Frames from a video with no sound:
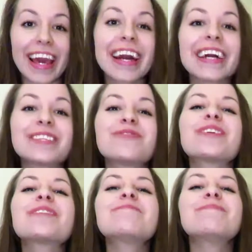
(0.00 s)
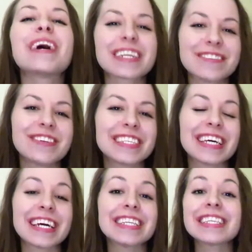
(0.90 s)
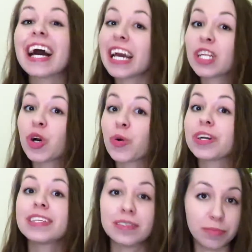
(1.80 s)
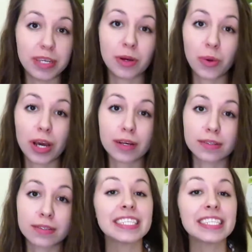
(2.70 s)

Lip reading: Hey guys, welcome back to Vet Science. I know, it's been a while.